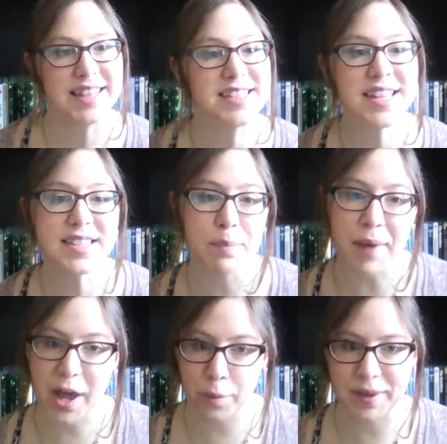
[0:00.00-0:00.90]
This is a
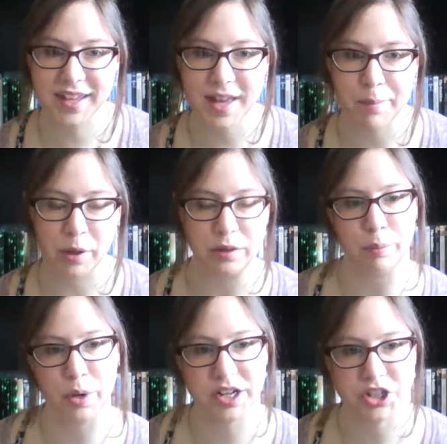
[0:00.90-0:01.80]
biopic about the
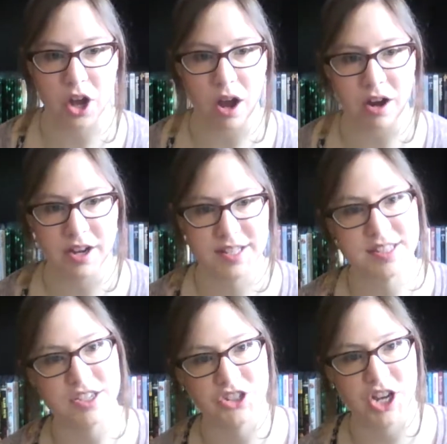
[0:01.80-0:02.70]
British
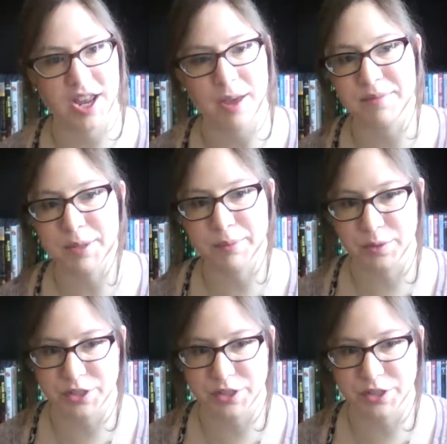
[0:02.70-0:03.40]
artist J.M.W.